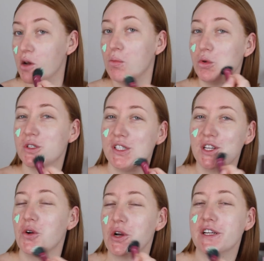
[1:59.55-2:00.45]
more
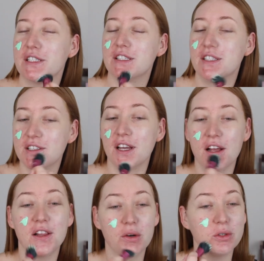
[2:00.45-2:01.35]
serious
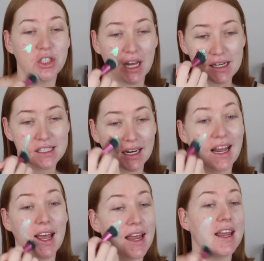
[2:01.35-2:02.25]
little chat
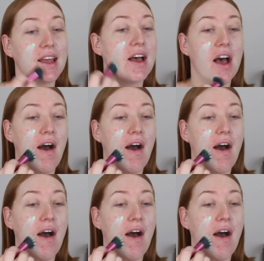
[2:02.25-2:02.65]
today.